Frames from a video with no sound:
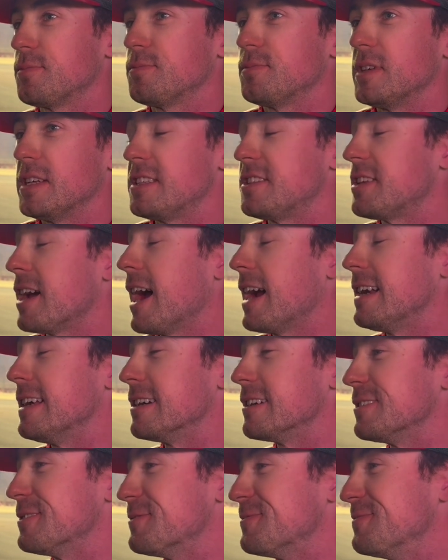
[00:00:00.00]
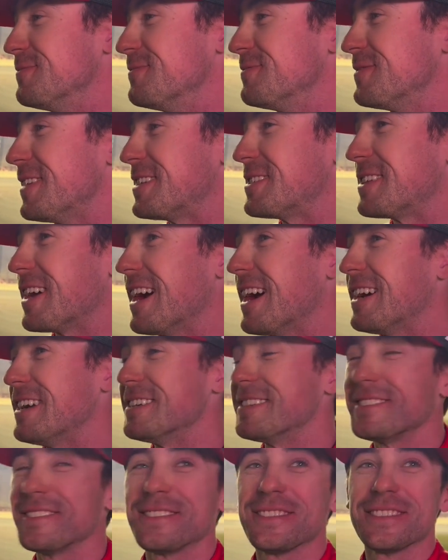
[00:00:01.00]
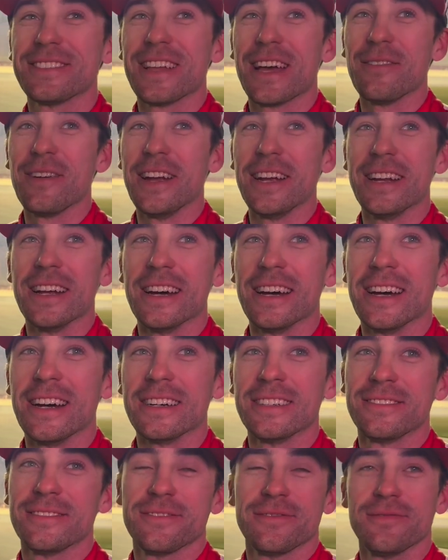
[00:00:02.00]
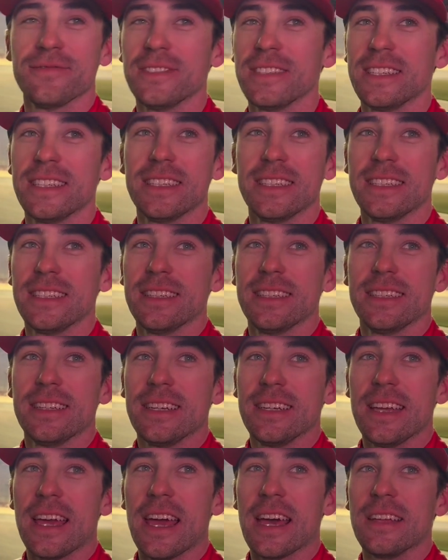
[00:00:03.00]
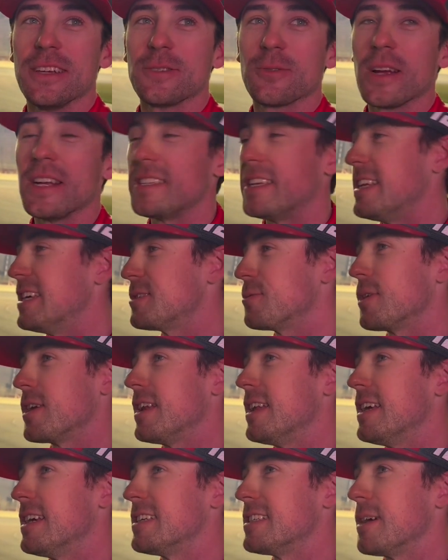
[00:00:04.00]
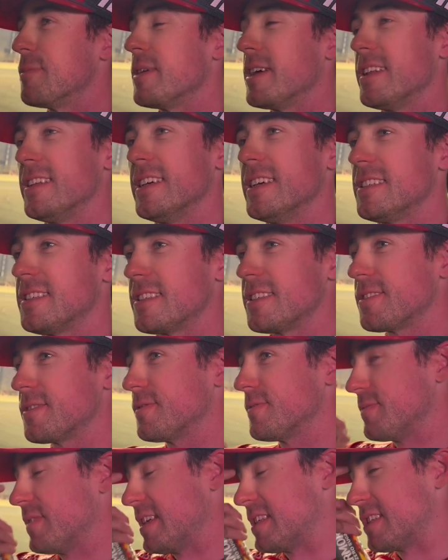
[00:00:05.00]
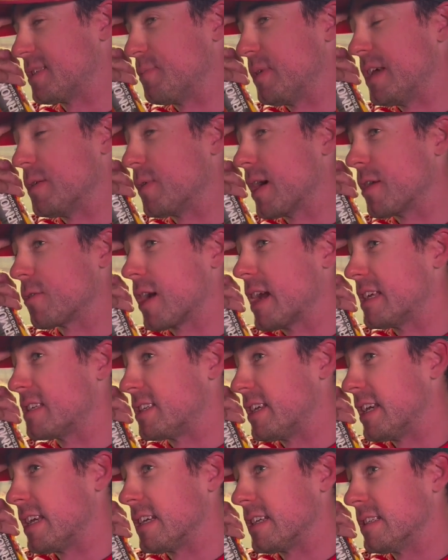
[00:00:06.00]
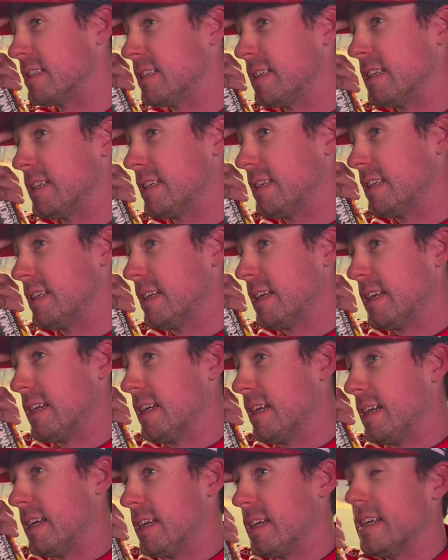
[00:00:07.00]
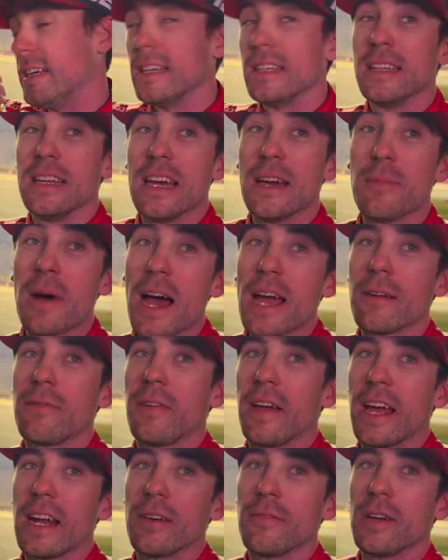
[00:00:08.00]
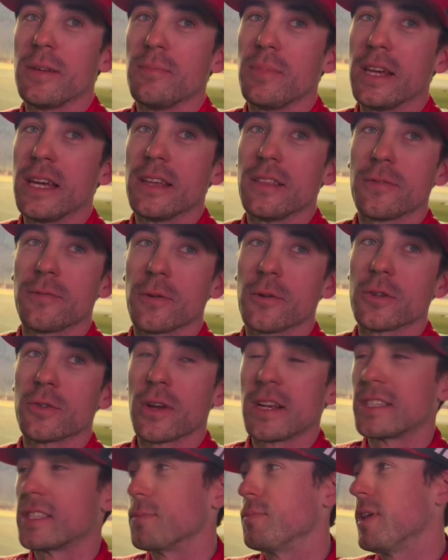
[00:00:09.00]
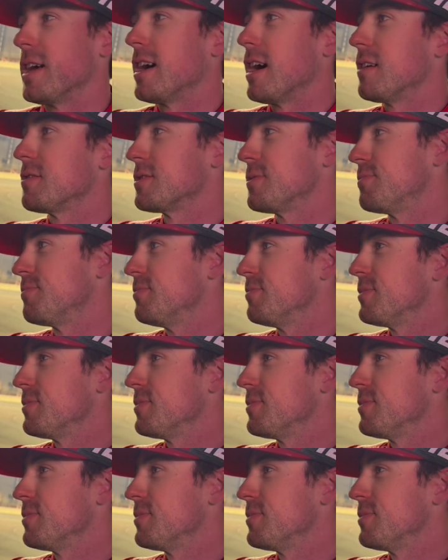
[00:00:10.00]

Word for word: It's, tight here. It's tight. I mean. Uh, yeah, this racing is what it is. I mean, it's it's speedway racing. Am I a fan of it being the first race to playoffs?